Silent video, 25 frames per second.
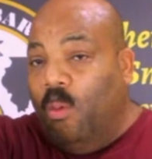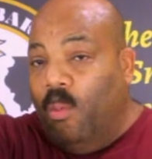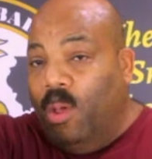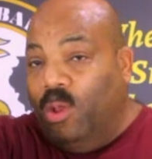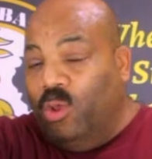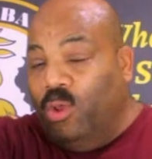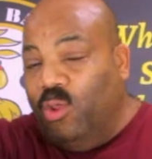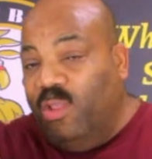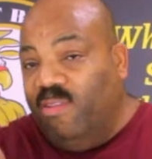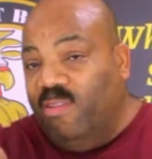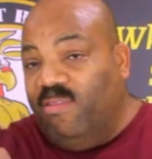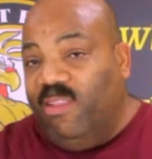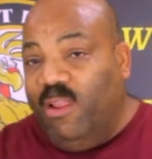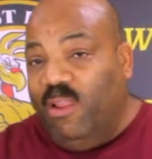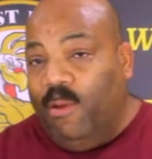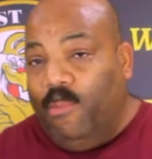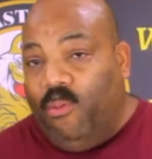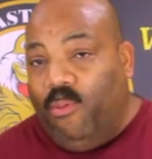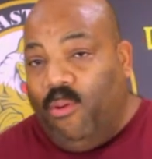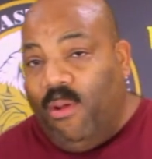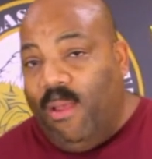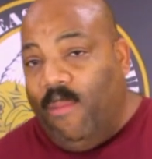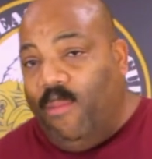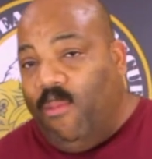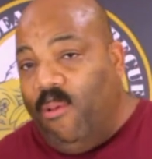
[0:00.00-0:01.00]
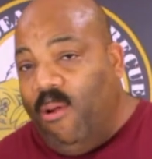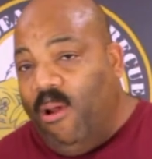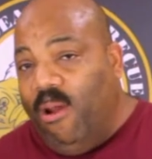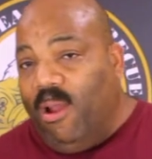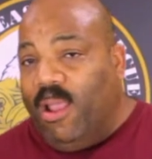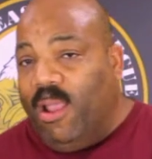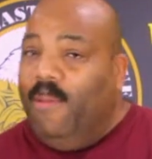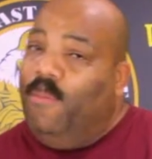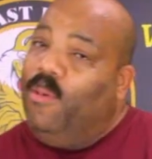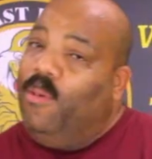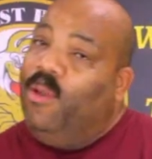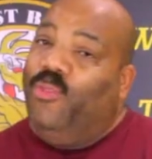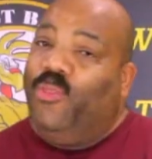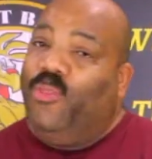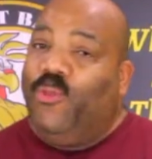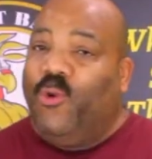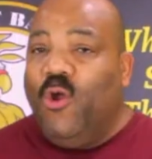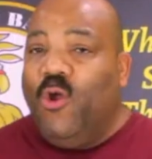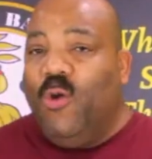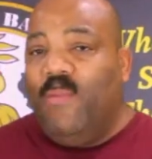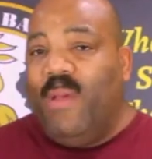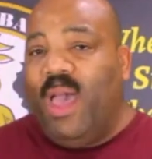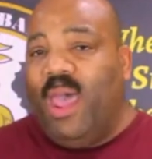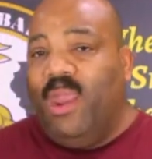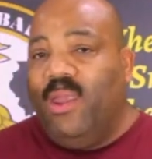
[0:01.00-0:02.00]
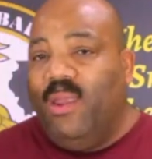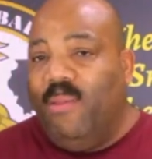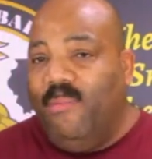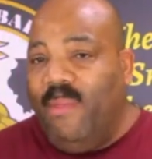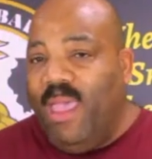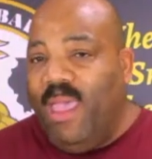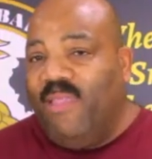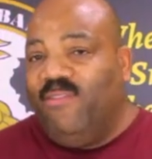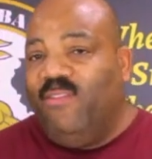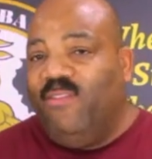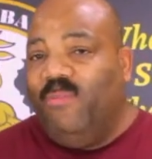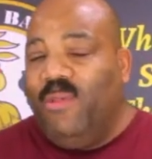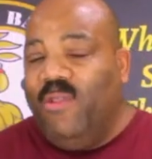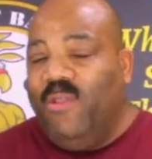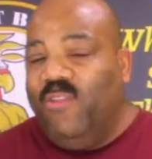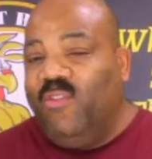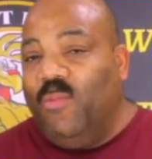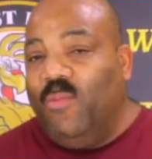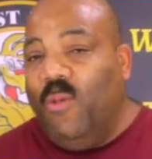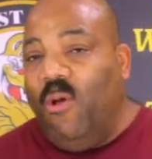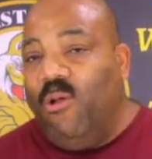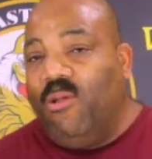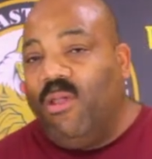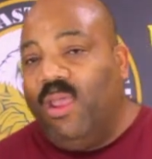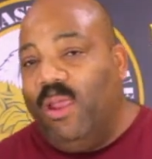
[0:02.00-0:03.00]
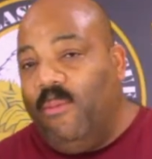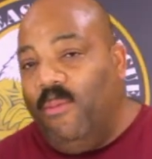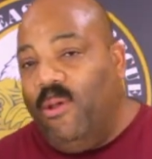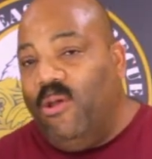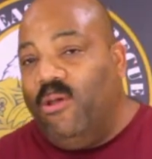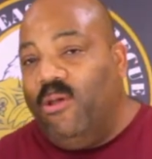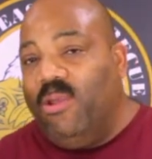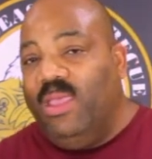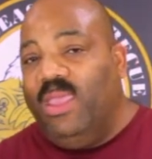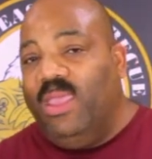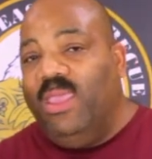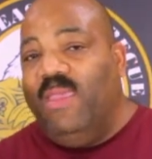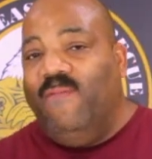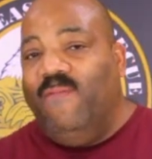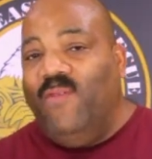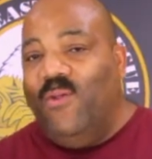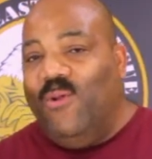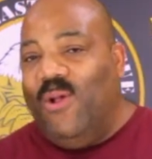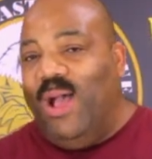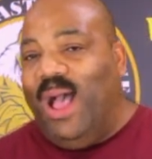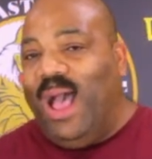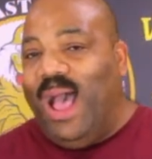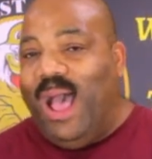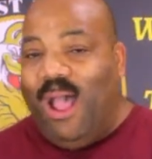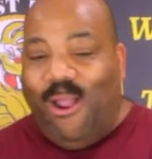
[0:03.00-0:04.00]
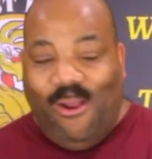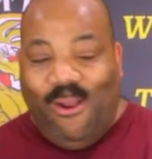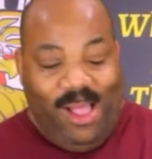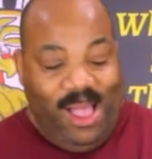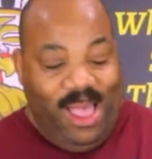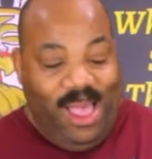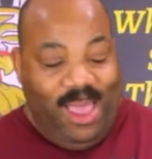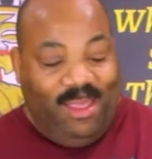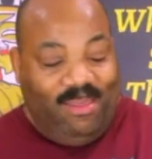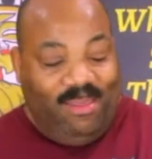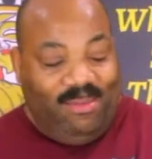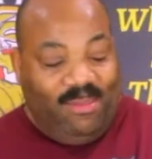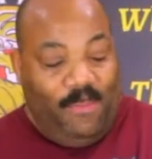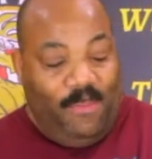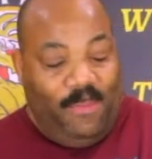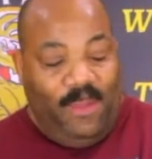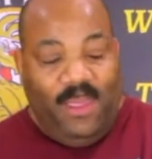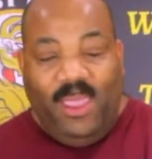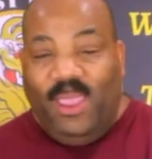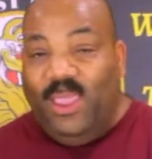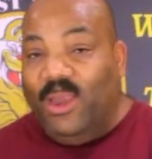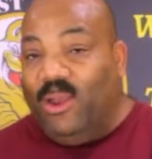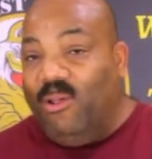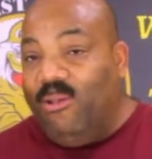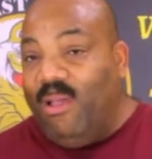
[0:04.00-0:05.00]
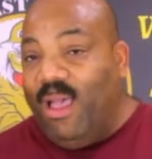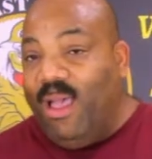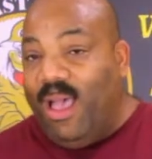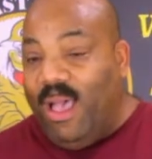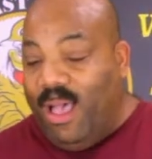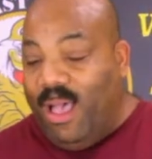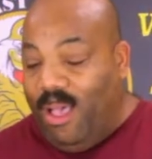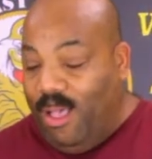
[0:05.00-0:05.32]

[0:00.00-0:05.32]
We're going to do this little prep work. We're going to throw them out on the Masterbuilt smoker, and we're going to give you our honest opinion on